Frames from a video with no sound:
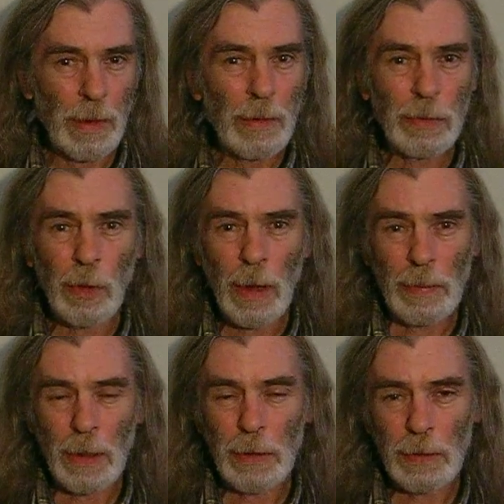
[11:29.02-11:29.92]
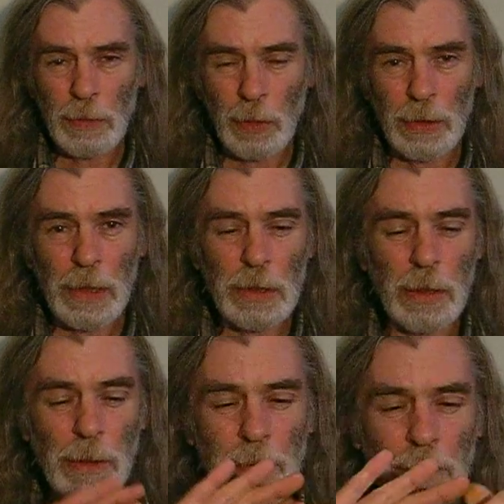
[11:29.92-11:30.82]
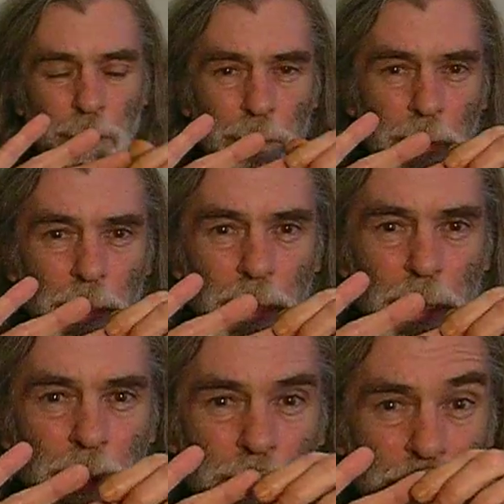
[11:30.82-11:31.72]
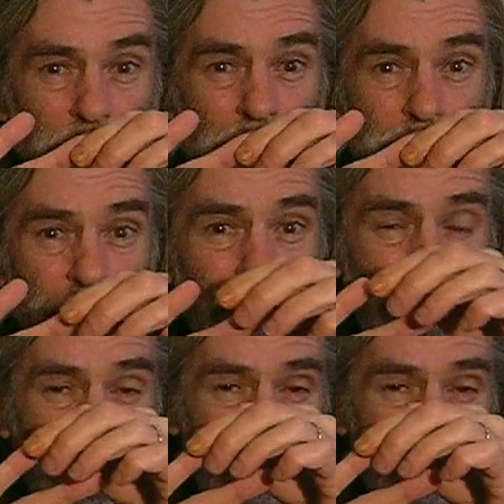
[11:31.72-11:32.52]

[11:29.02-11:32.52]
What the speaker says: For a part of your nature is ascending